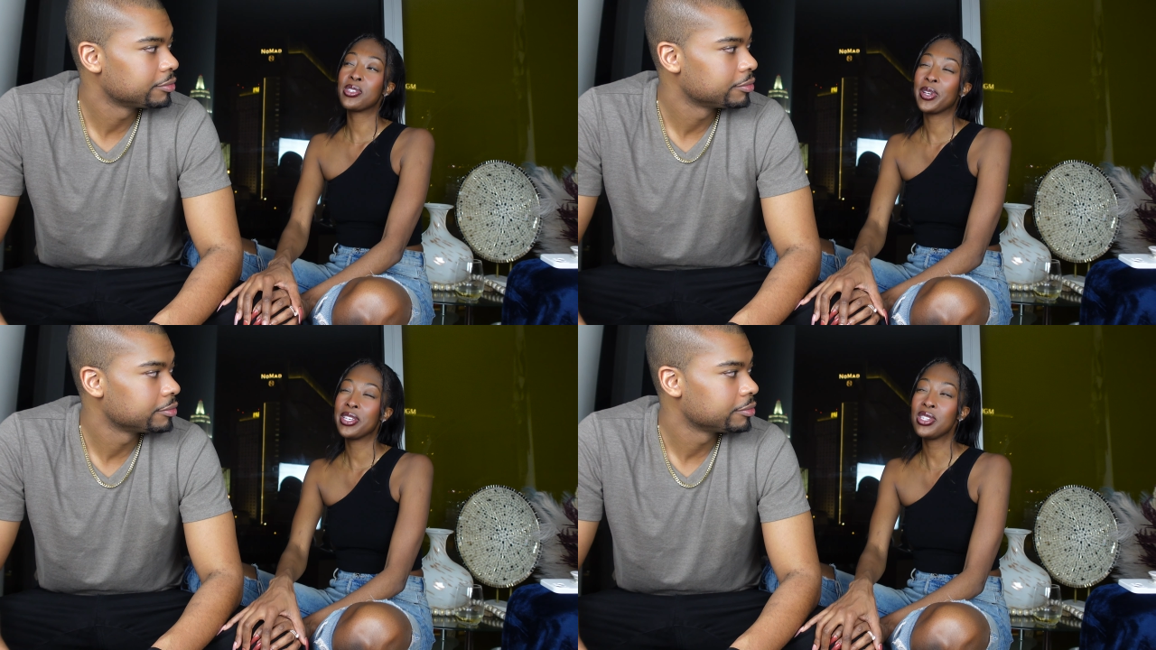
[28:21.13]

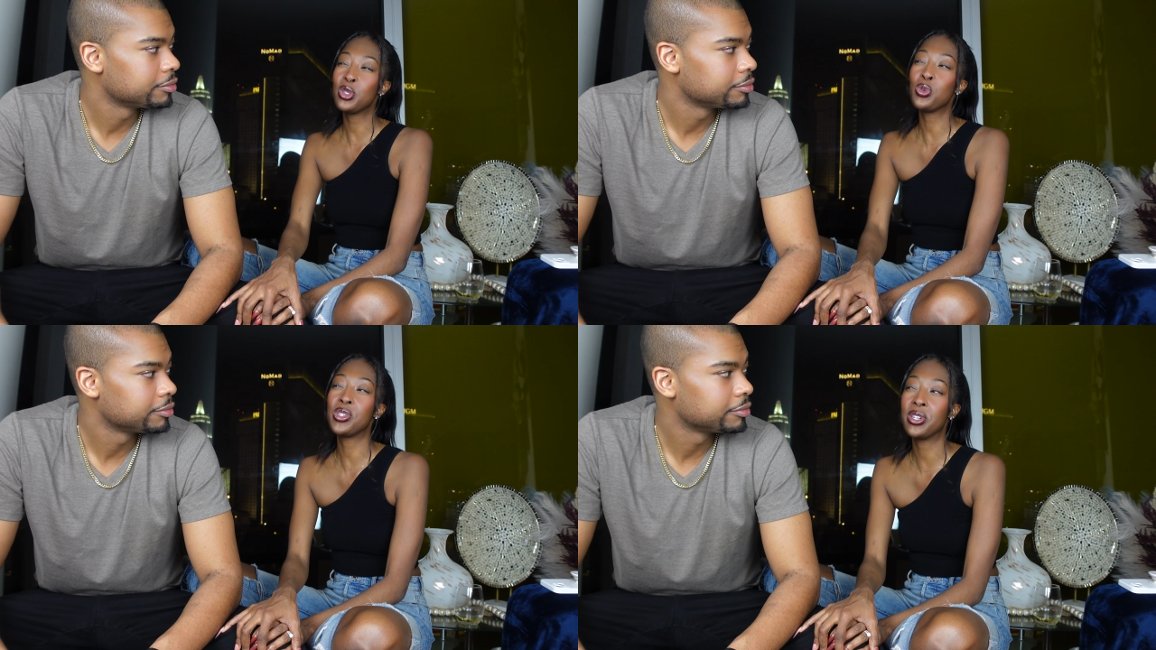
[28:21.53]
Speaker 1: I'm like, is he
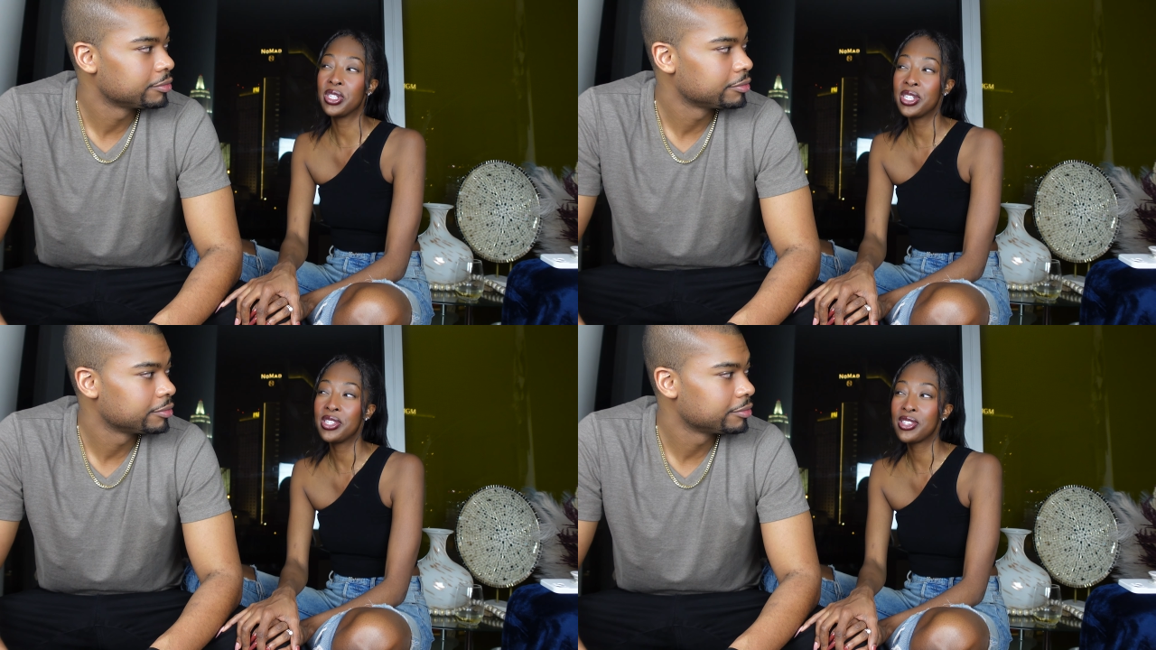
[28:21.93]
too
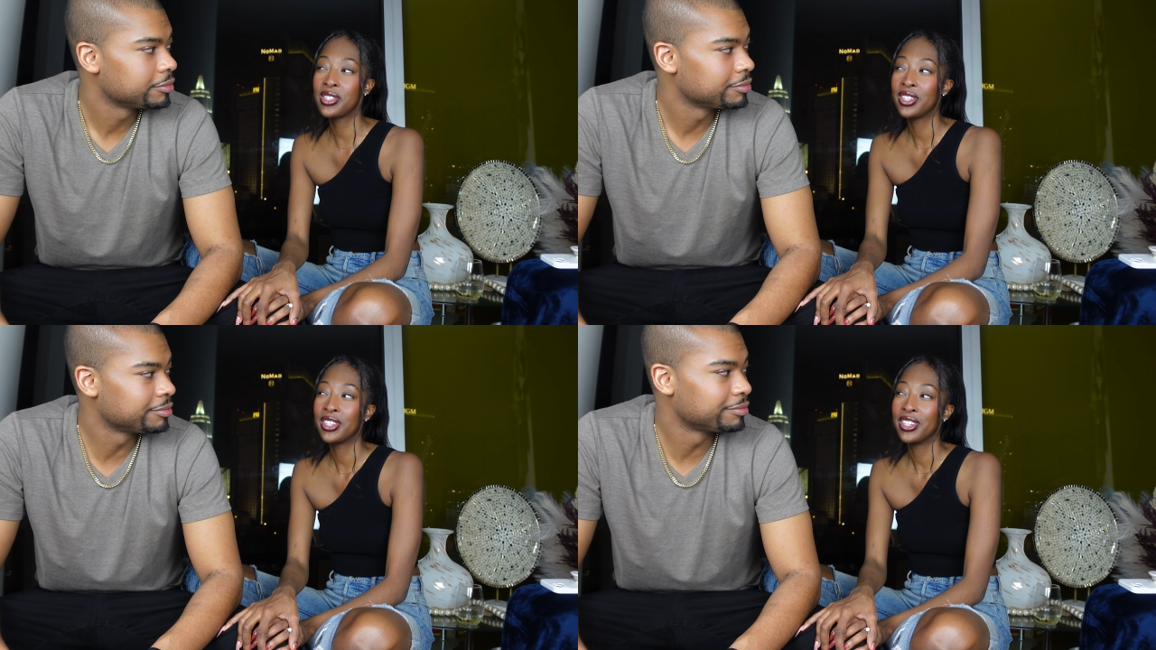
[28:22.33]

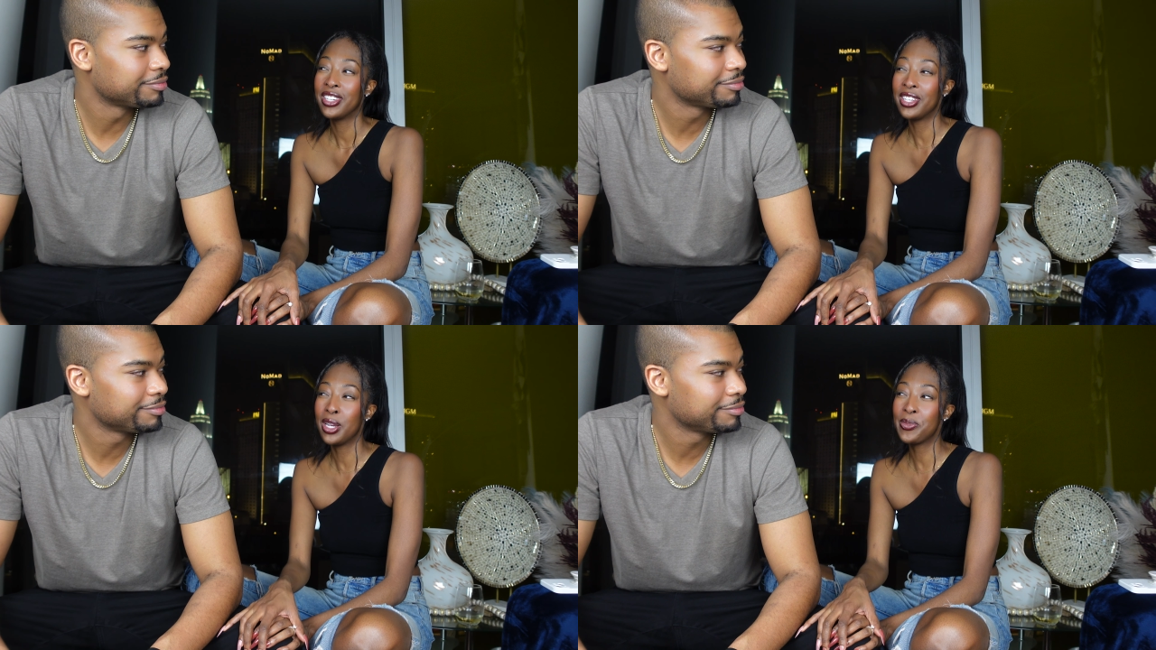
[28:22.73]
serious? You
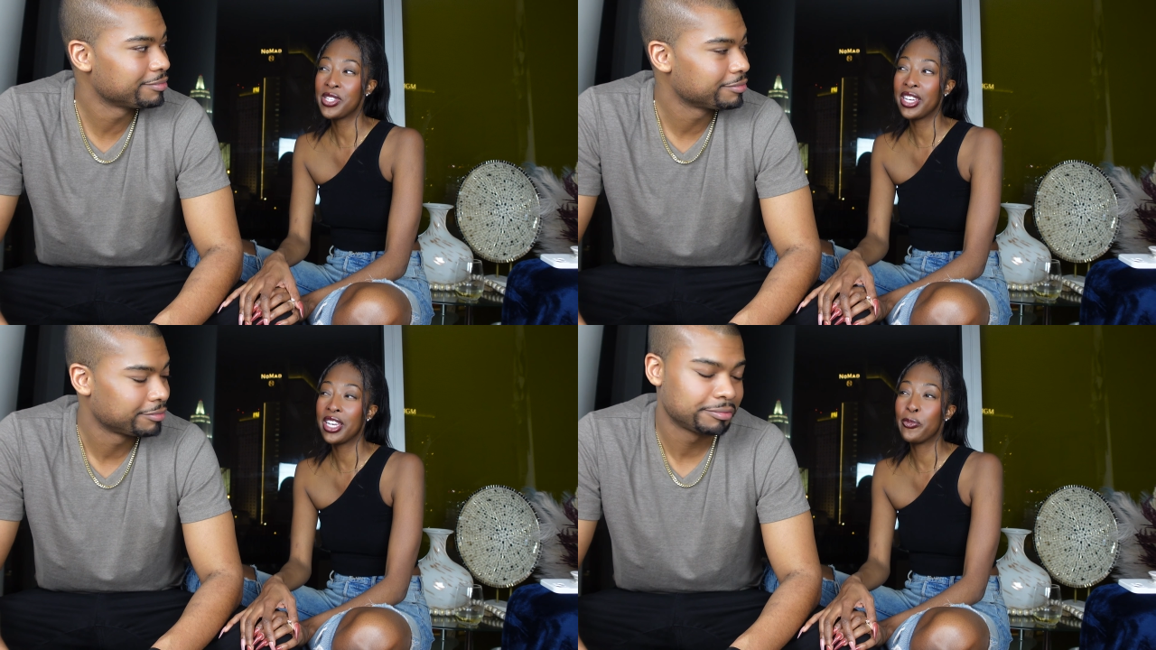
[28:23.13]
know what I'm
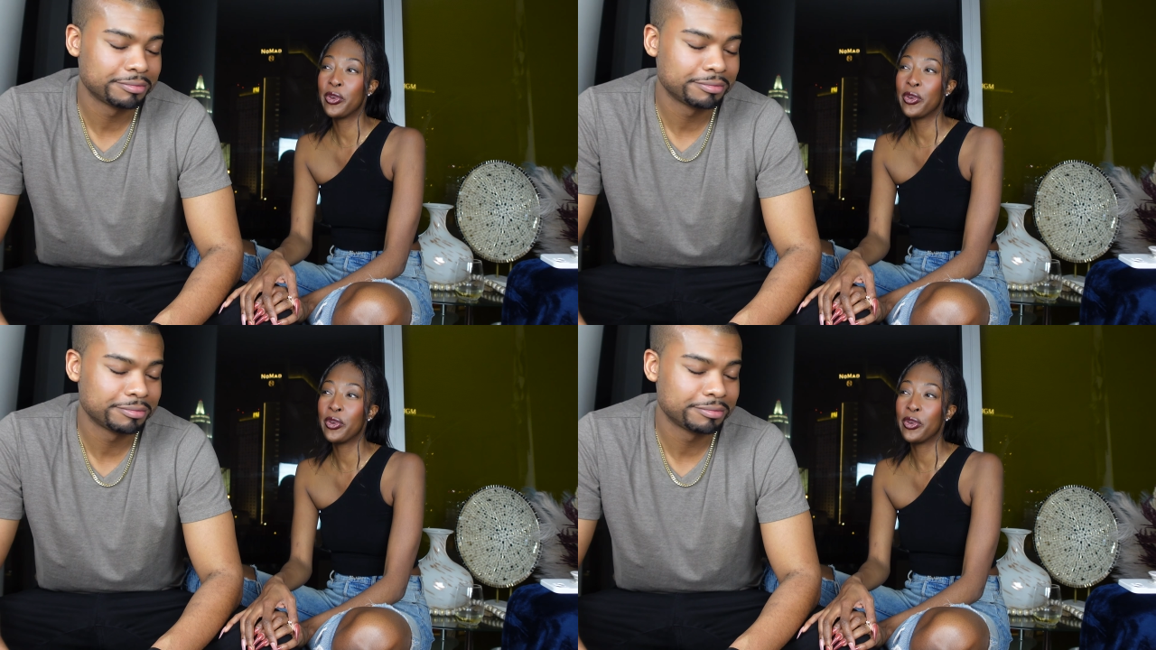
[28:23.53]
saying?